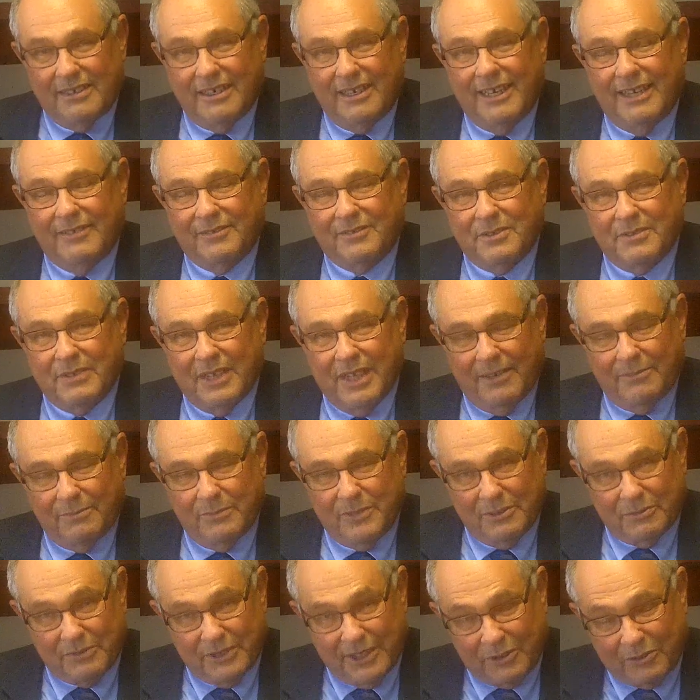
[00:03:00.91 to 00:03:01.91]
I have to
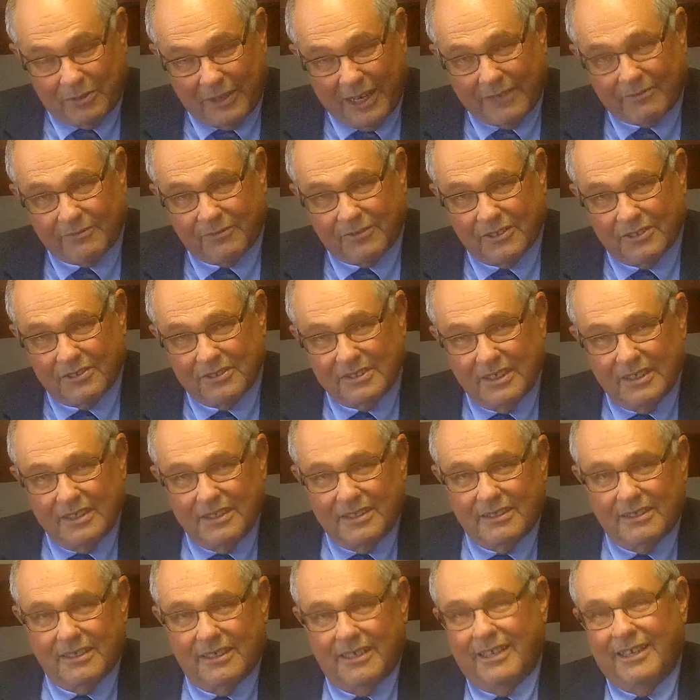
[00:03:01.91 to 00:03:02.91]
be regretful.
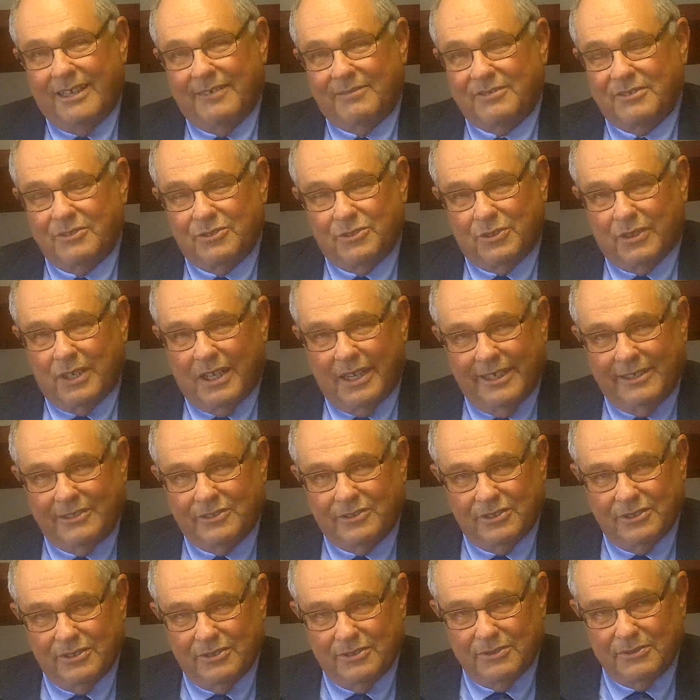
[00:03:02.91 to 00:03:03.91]
I have to try
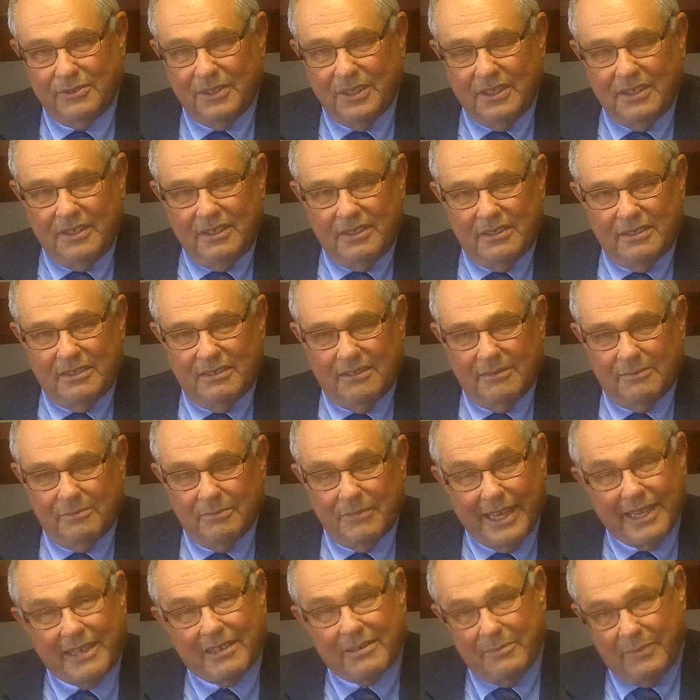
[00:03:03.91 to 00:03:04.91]
to
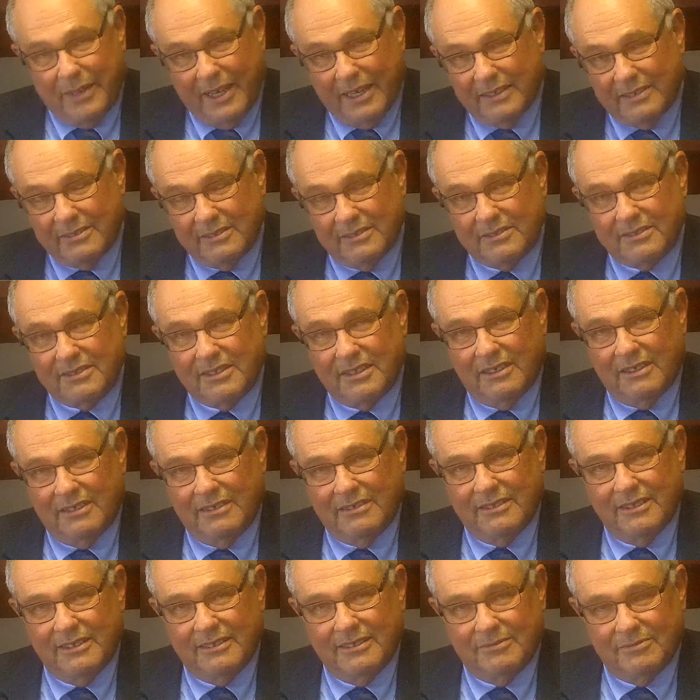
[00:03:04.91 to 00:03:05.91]
make amends
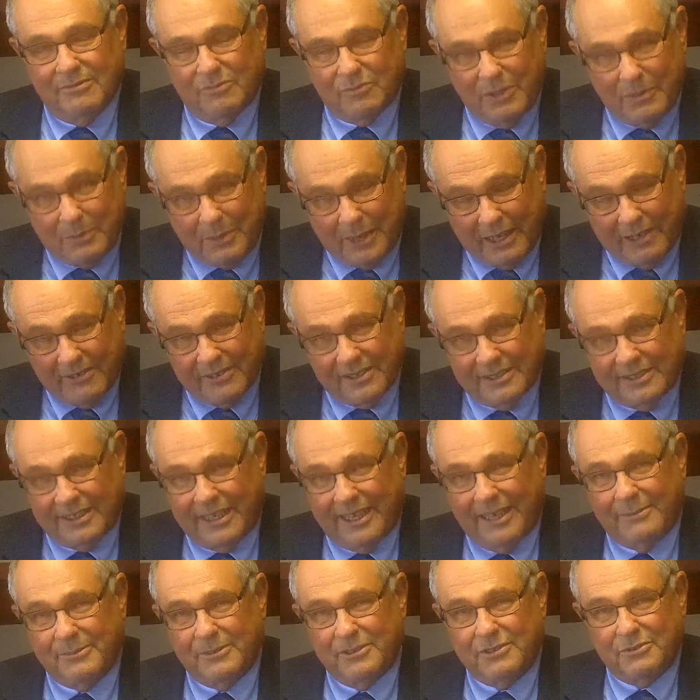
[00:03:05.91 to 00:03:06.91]
and repair the
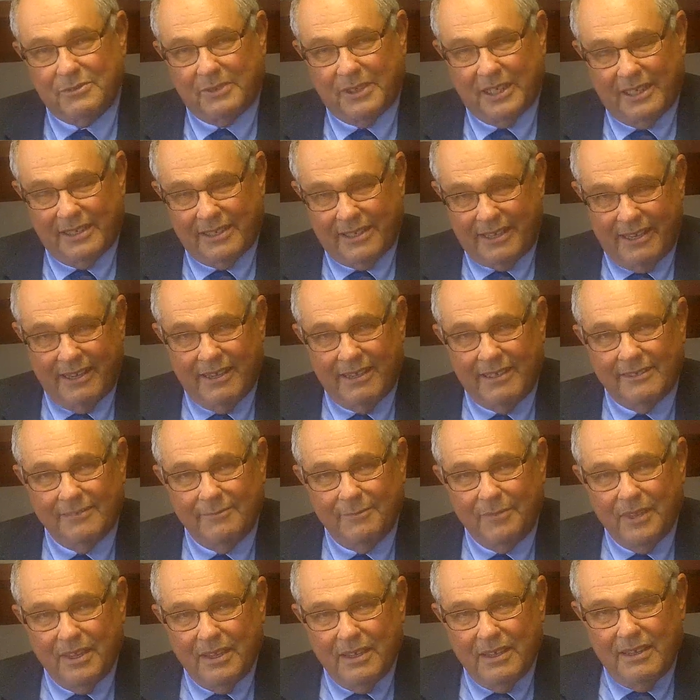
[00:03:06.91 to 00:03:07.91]
damage when I
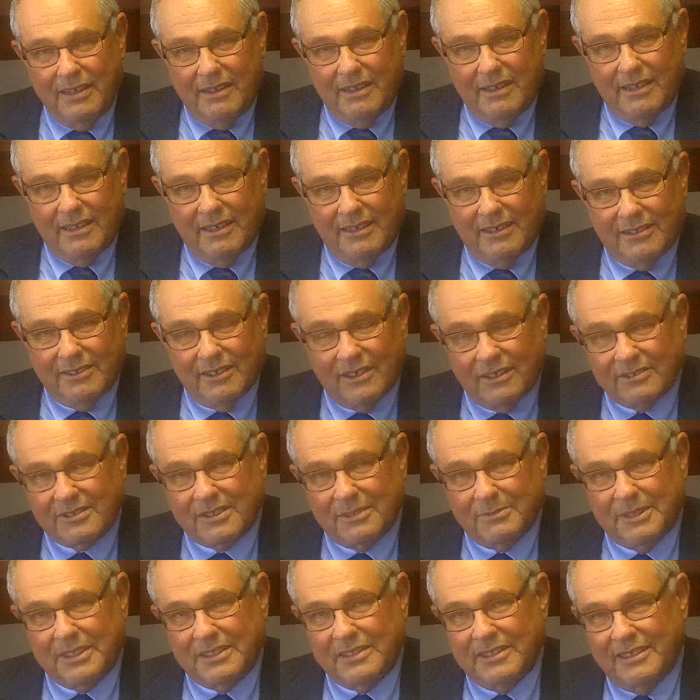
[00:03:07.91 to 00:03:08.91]
can. And
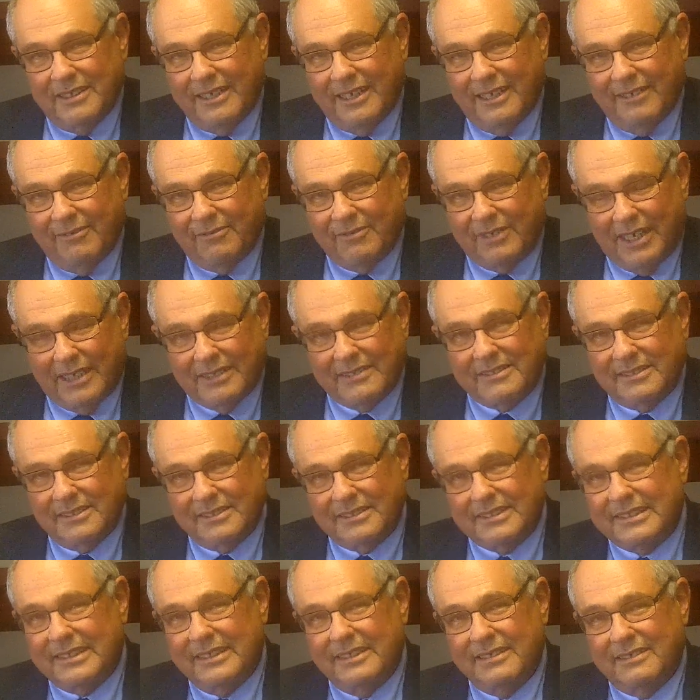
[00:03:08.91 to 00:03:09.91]
ultimately, I have not
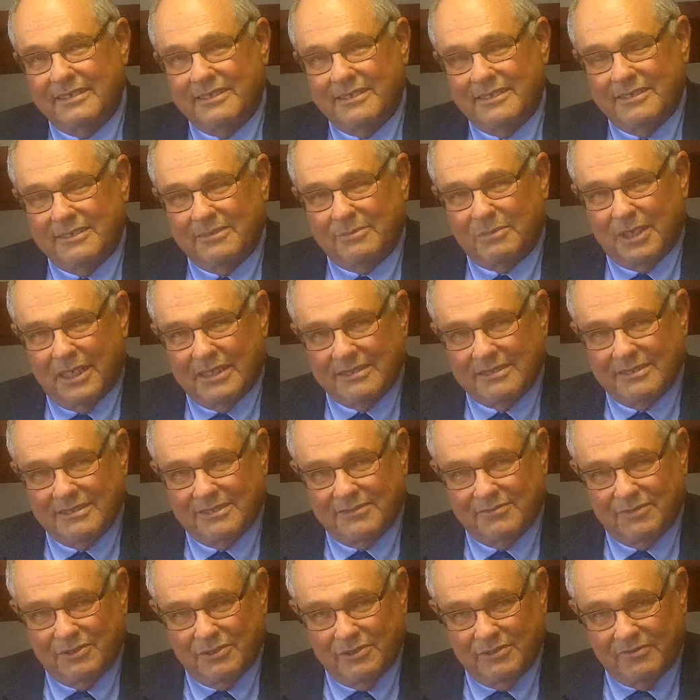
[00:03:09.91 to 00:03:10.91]
succeeded in the
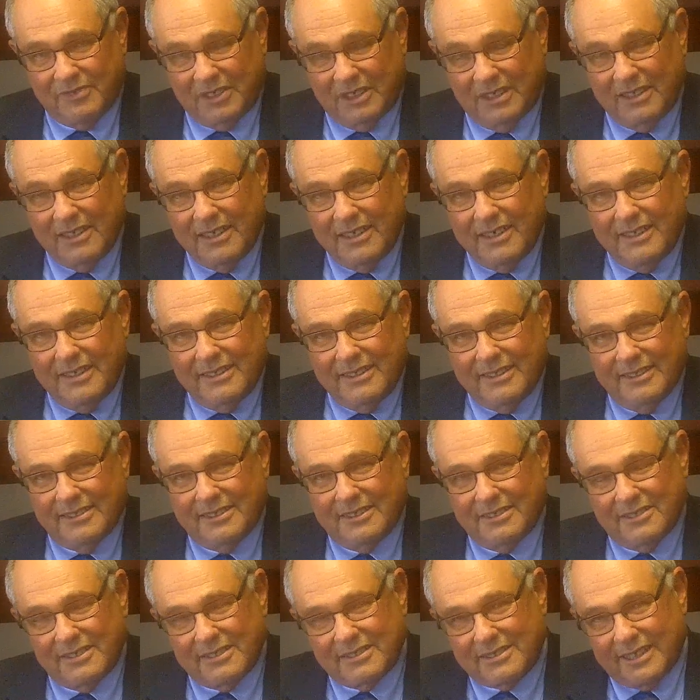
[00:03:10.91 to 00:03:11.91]
process of tshuva
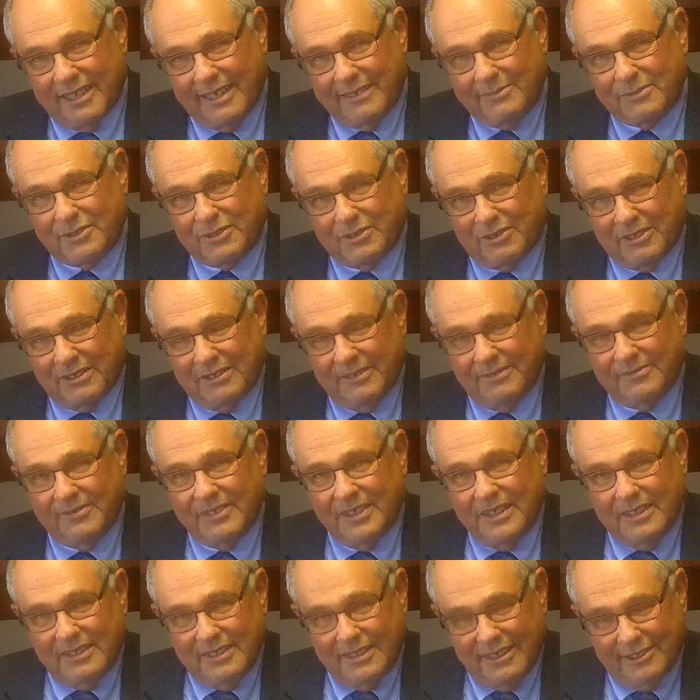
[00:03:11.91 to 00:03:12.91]
until the same sort of
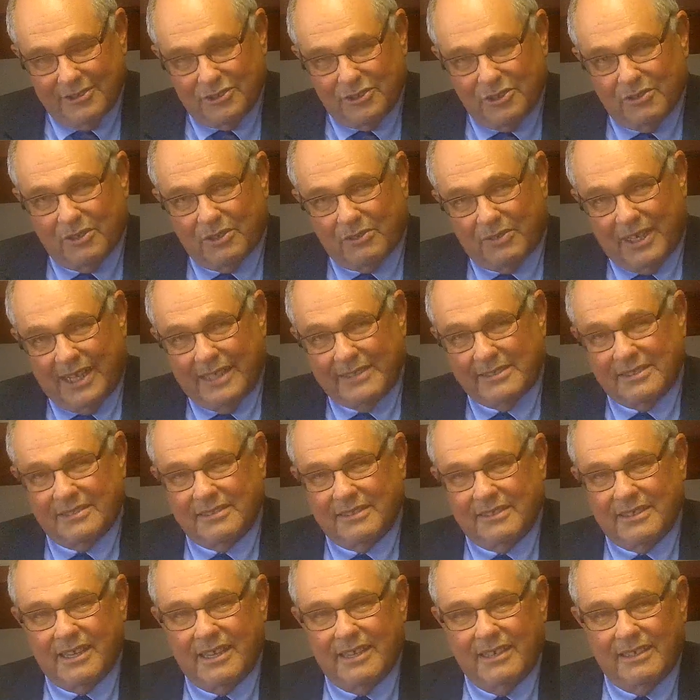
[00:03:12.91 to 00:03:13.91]
issue
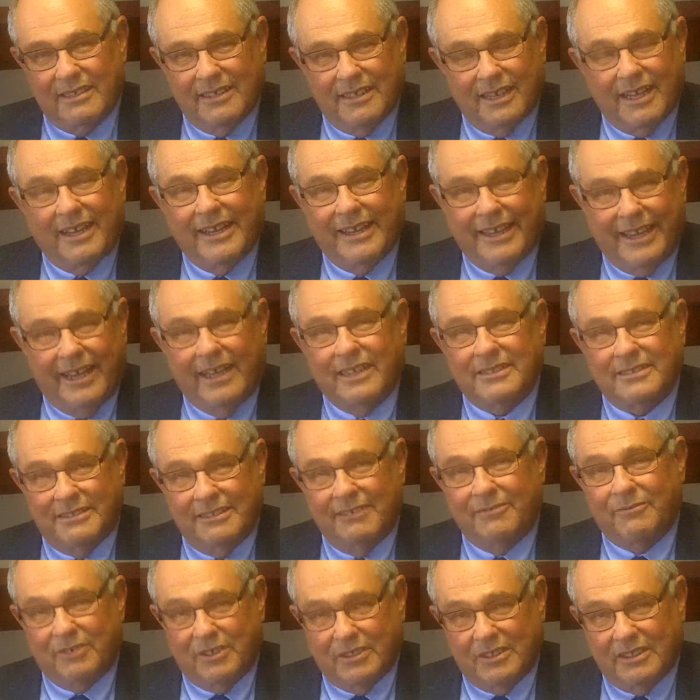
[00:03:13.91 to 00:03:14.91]
arises again, and I act
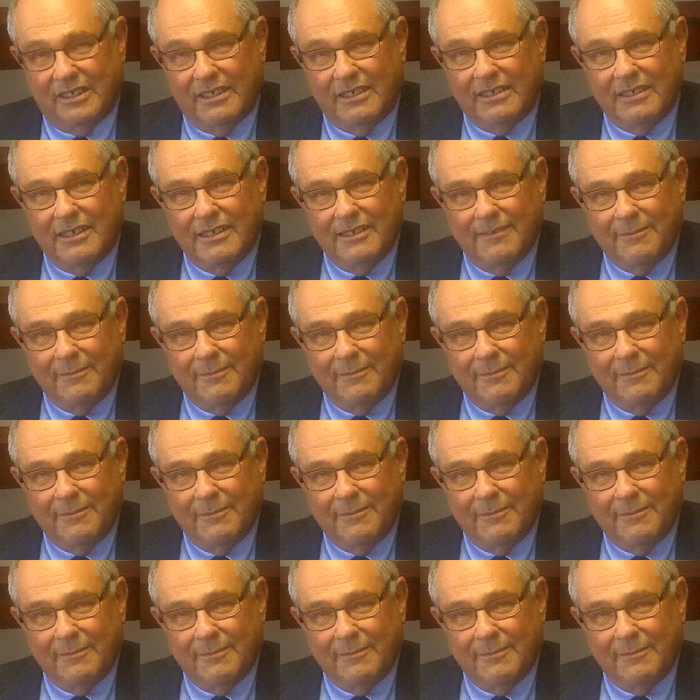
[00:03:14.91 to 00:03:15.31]
differently.